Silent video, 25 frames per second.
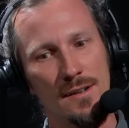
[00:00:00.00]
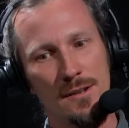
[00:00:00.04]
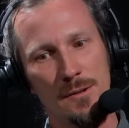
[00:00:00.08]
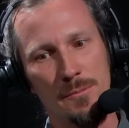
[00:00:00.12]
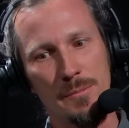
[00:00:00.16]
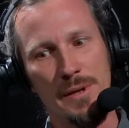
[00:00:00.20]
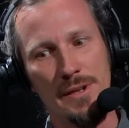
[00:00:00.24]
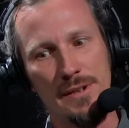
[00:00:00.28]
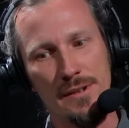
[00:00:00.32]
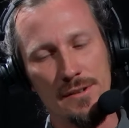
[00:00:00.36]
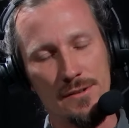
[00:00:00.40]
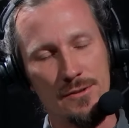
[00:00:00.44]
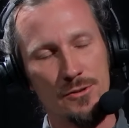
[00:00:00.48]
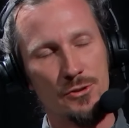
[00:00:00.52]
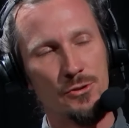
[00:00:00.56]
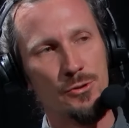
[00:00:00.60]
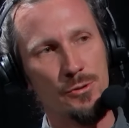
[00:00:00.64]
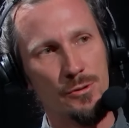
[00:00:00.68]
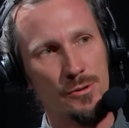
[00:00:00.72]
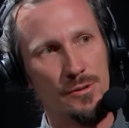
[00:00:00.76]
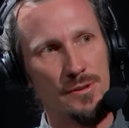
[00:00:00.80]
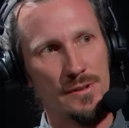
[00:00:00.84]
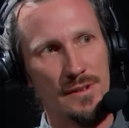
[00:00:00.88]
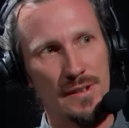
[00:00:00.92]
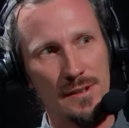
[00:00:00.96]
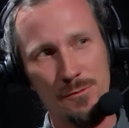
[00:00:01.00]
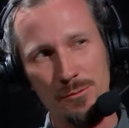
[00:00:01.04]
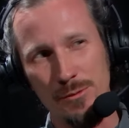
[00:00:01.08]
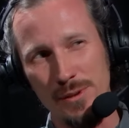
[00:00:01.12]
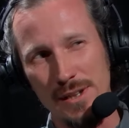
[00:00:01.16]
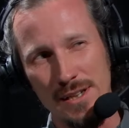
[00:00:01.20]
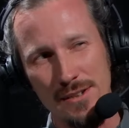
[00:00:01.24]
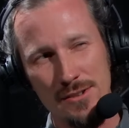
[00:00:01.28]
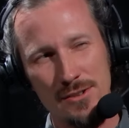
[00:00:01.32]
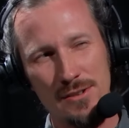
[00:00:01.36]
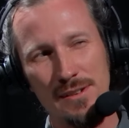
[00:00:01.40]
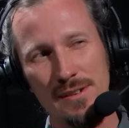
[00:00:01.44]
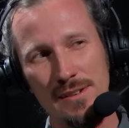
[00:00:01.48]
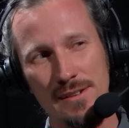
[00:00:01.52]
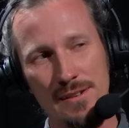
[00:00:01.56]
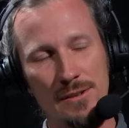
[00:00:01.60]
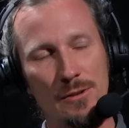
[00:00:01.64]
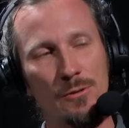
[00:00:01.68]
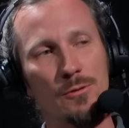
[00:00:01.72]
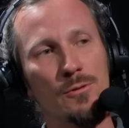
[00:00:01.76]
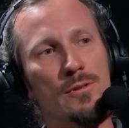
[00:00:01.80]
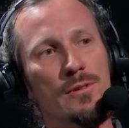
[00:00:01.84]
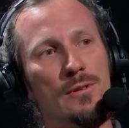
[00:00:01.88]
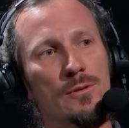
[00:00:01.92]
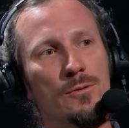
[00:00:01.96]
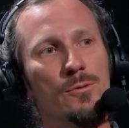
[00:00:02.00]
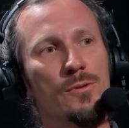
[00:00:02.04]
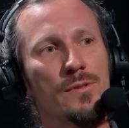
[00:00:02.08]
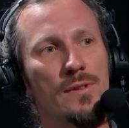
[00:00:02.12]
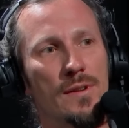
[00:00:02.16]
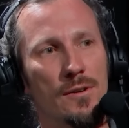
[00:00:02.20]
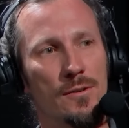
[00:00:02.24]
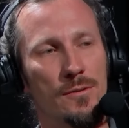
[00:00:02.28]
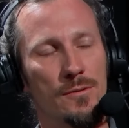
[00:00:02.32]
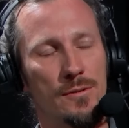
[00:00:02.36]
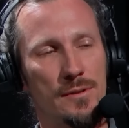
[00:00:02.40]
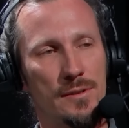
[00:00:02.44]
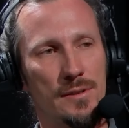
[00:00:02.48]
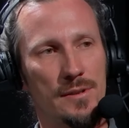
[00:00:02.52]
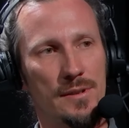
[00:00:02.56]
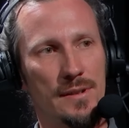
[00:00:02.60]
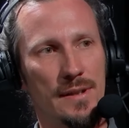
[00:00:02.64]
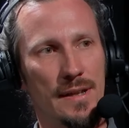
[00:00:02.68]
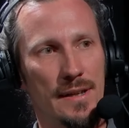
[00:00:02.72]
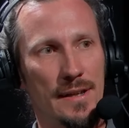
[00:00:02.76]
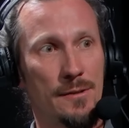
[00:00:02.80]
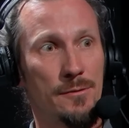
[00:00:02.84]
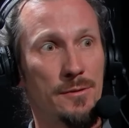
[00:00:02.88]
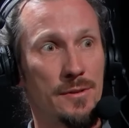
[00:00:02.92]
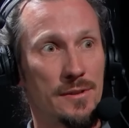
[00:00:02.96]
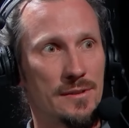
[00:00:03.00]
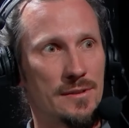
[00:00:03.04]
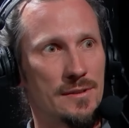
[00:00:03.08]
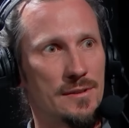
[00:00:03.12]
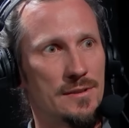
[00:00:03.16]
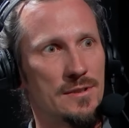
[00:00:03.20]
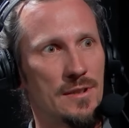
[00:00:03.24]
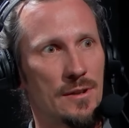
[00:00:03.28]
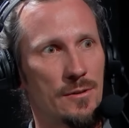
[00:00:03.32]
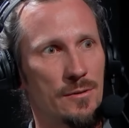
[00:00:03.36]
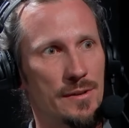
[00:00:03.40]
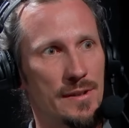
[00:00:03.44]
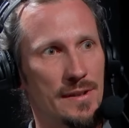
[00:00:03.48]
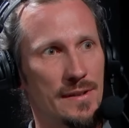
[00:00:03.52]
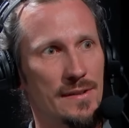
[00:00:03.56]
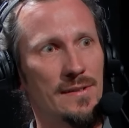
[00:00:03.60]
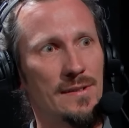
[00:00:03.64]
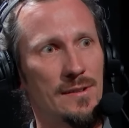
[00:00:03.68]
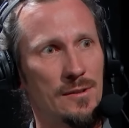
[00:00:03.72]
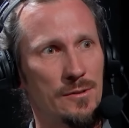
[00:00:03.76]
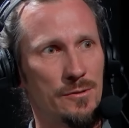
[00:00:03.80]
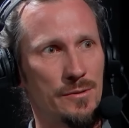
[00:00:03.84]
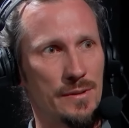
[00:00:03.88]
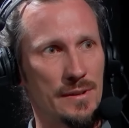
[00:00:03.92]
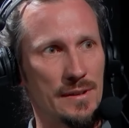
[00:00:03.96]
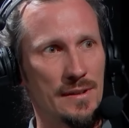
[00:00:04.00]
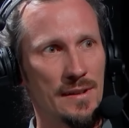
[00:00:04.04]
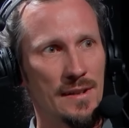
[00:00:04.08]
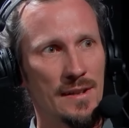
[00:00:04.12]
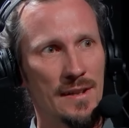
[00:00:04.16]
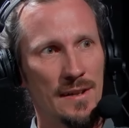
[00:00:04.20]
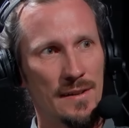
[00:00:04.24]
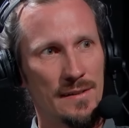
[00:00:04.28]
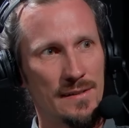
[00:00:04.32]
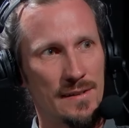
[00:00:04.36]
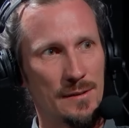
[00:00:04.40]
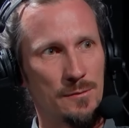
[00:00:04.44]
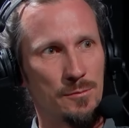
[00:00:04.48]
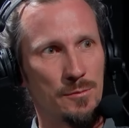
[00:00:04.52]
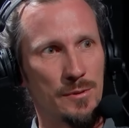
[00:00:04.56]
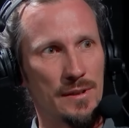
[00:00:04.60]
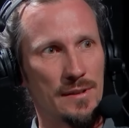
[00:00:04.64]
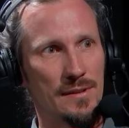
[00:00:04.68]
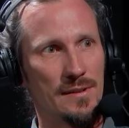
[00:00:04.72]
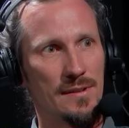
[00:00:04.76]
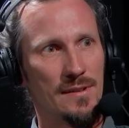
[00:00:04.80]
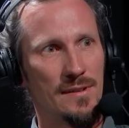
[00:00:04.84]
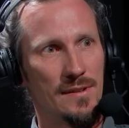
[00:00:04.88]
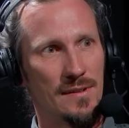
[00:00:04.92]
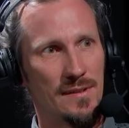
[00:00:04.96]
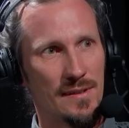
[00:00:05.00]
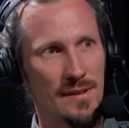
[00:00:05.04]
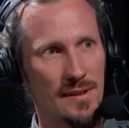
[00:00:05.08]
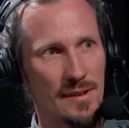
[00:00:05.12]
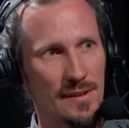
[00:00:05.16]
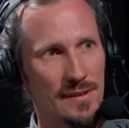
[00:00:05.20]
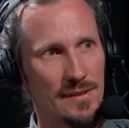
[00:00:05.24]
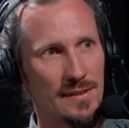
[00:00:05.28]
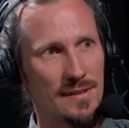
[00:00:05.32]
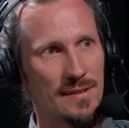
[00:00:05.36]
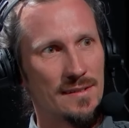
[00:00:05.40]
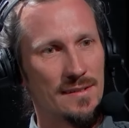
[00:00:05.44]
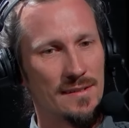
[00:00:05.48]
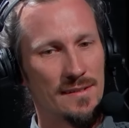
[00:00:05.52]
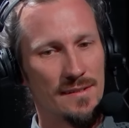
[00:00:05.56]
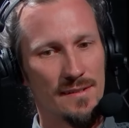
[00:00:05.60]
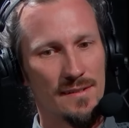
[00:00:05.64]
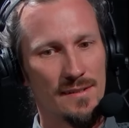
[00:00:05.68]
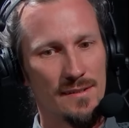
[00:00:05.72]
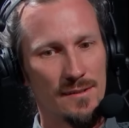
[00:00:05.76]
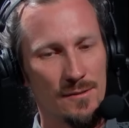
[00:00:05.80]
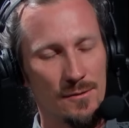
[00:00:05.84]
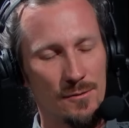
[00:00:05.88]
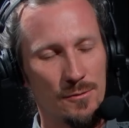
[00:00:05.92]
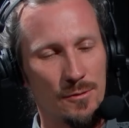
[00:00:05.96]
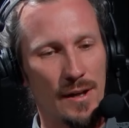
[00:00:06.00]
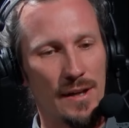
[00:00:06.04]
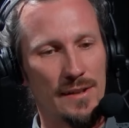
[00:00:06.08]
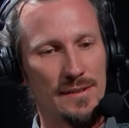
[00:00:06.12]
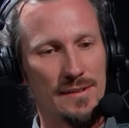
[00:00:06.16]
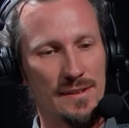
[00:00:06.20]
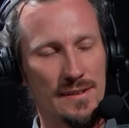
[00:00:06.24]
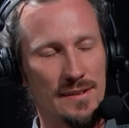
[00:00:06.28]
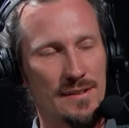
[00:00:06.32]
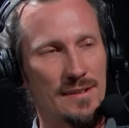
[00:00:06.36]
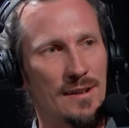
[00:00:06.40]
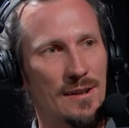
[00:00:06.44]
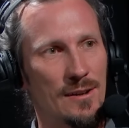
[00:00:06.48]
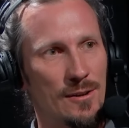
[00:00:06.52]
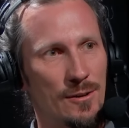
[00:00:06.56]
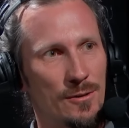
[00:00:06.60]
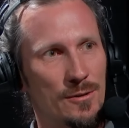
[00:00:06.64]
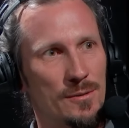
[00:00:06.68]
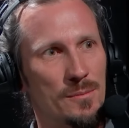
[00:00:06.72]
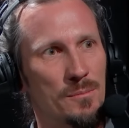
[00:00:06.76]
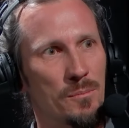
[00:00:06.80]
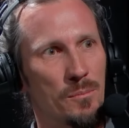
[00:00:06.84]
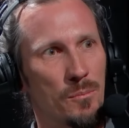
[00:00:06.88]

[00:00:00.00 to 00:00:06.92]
making sure that we actually don't lose our heritage, our history, that we start writing down